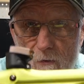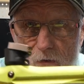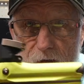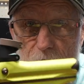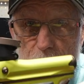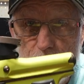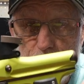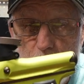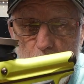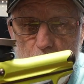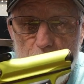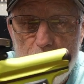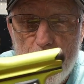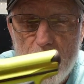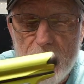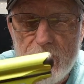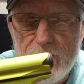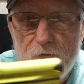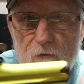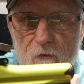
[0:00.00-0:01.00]
control
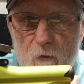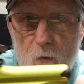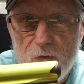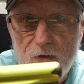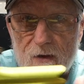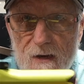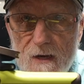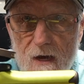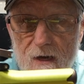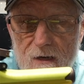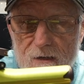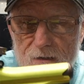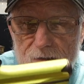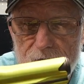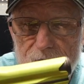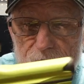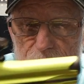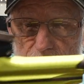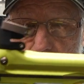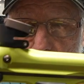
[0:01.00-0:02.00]
board for the gun
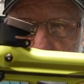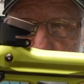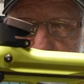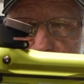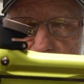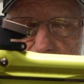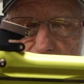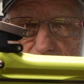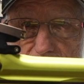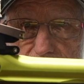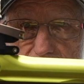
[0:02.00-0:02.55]
is also